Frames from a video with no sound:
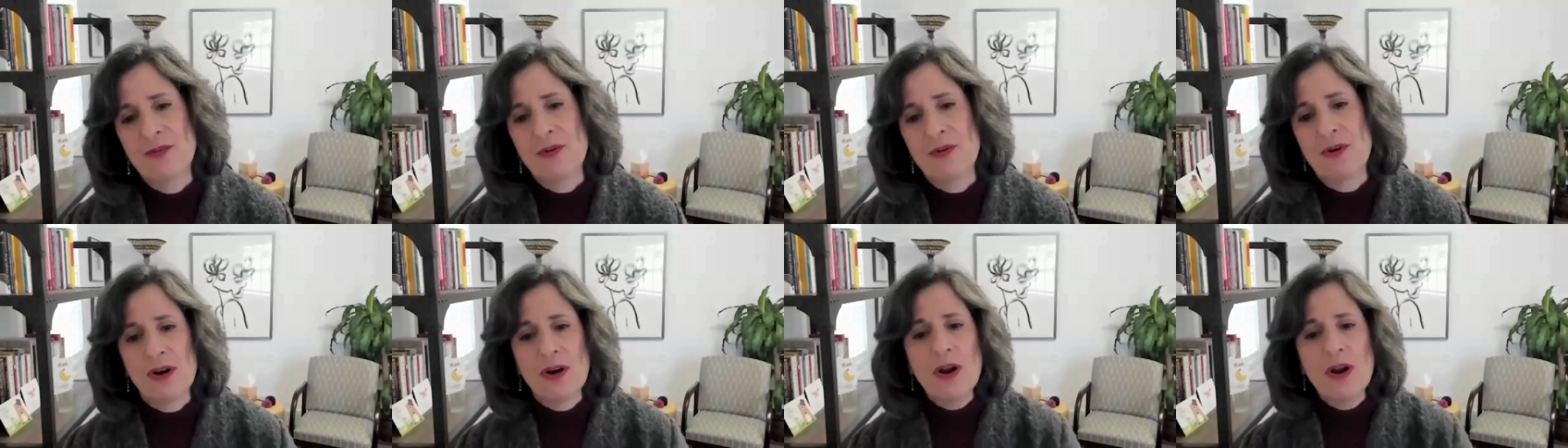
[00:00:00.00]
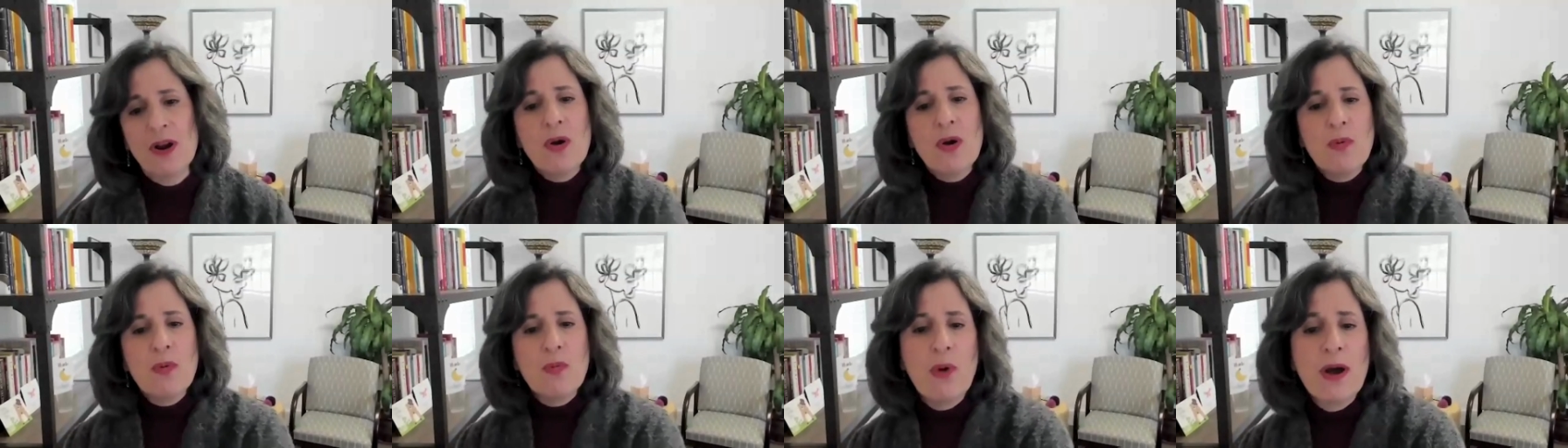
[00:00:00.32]

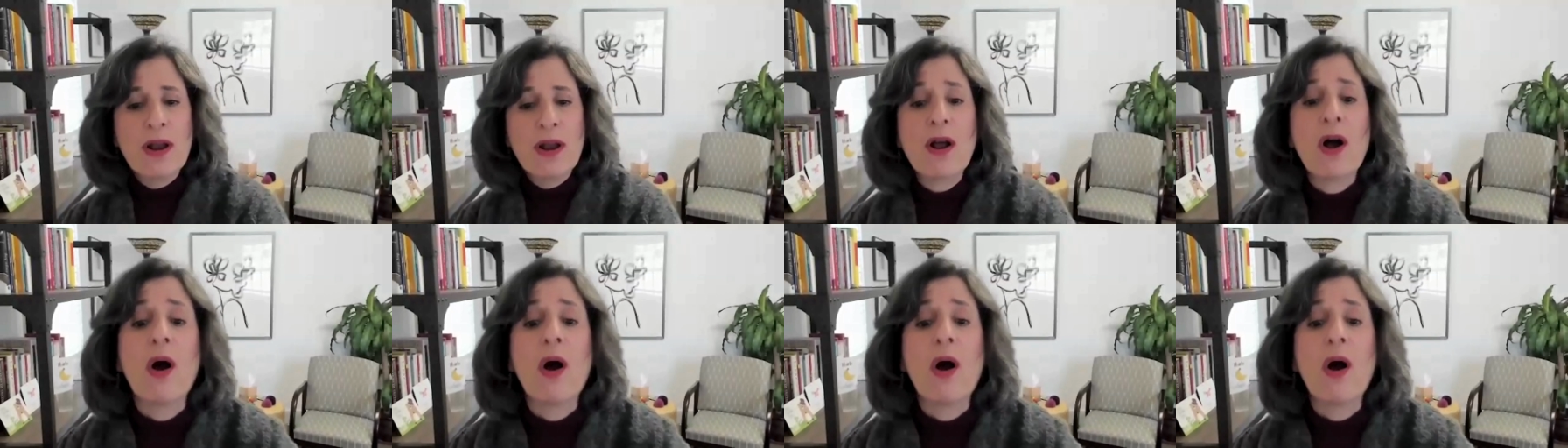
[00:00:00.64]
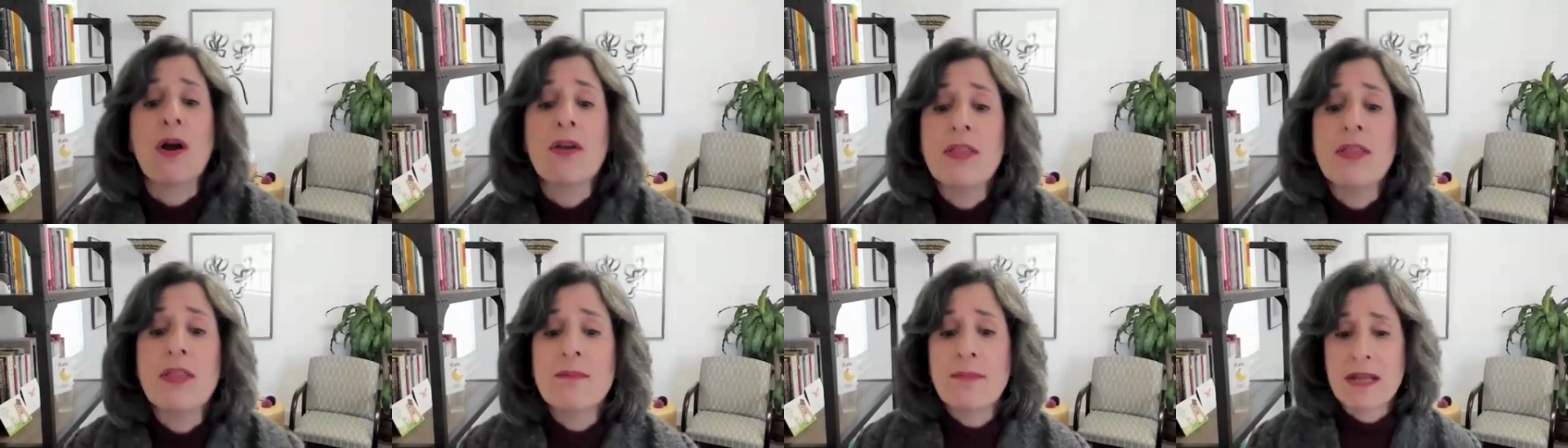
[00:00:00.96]
for what
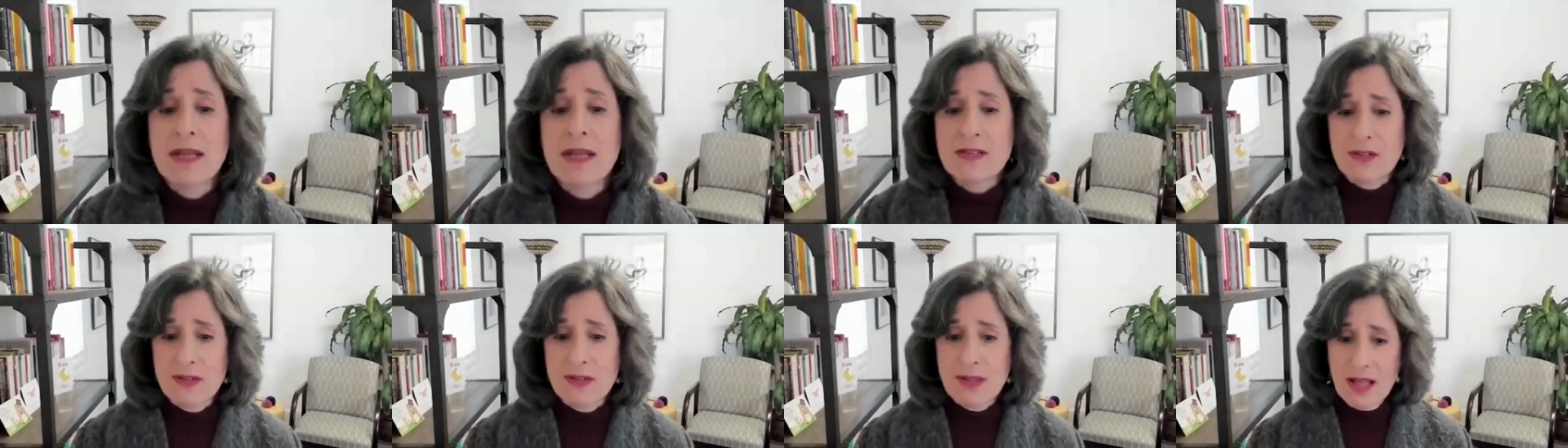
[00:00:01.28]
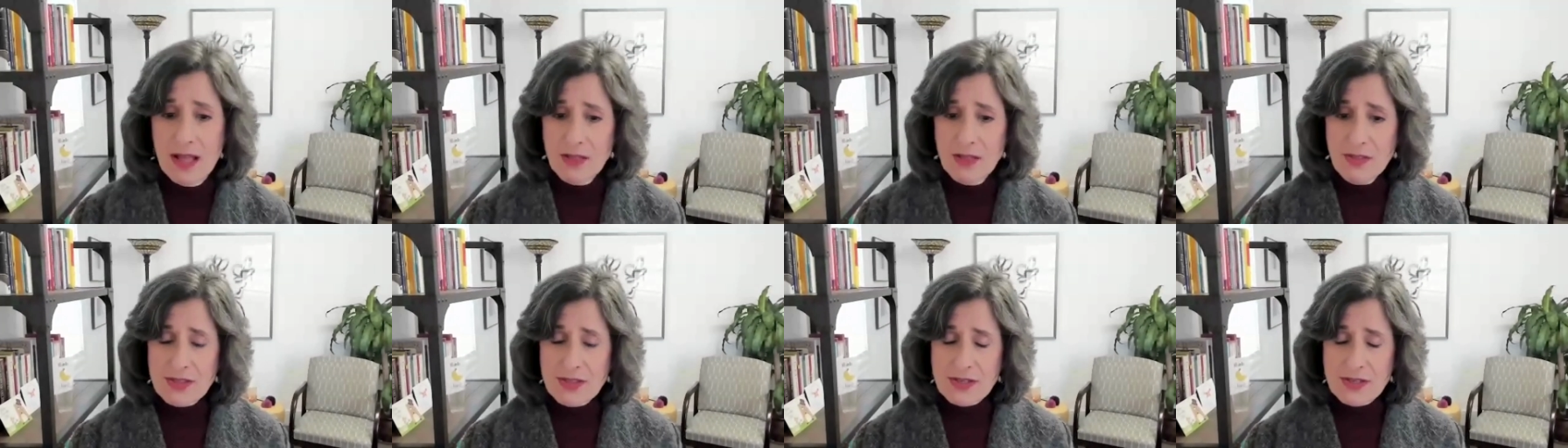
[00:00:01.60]
are the mental
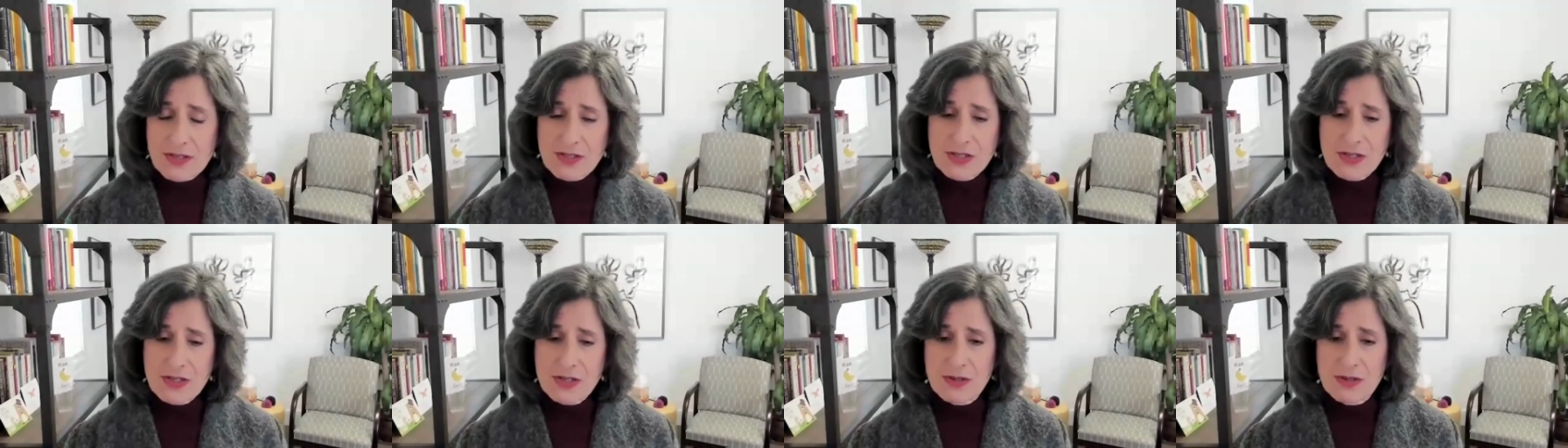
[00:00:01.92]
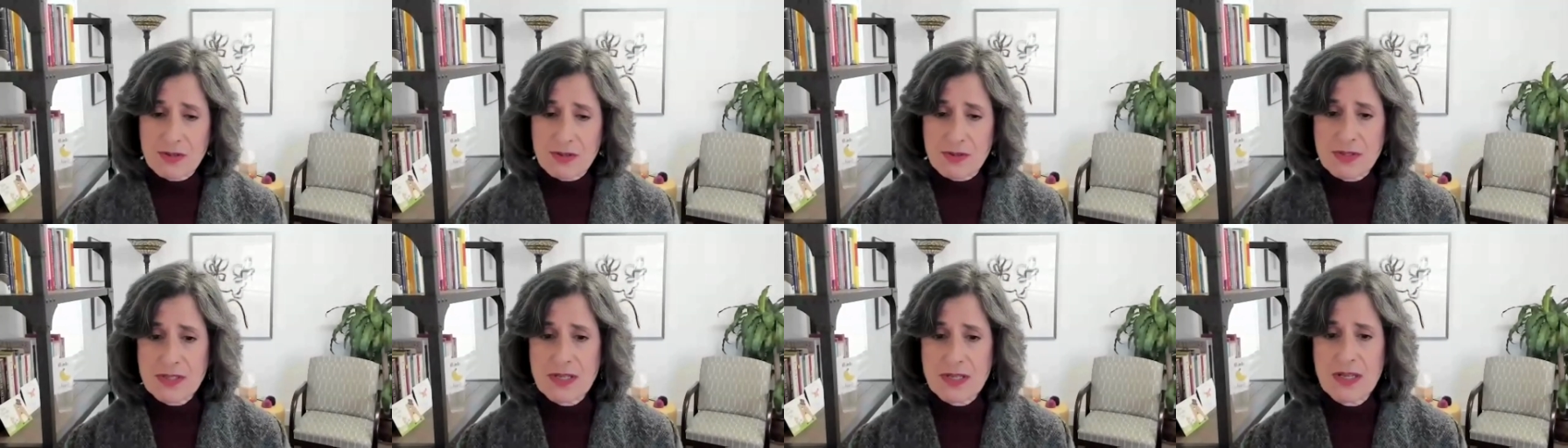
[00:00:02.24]
health
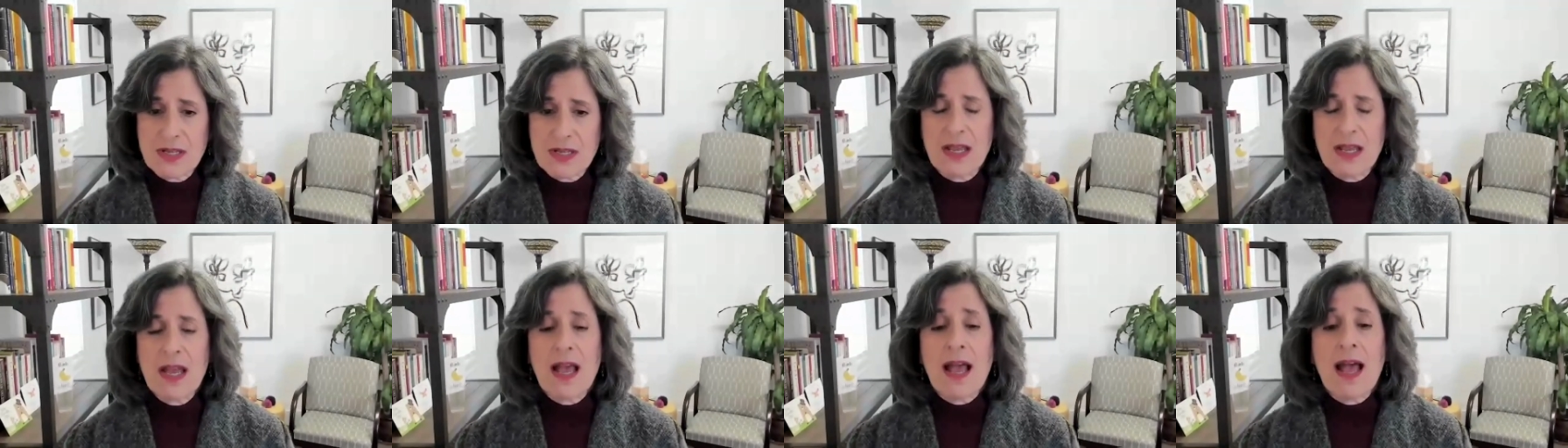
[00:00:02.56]
issues,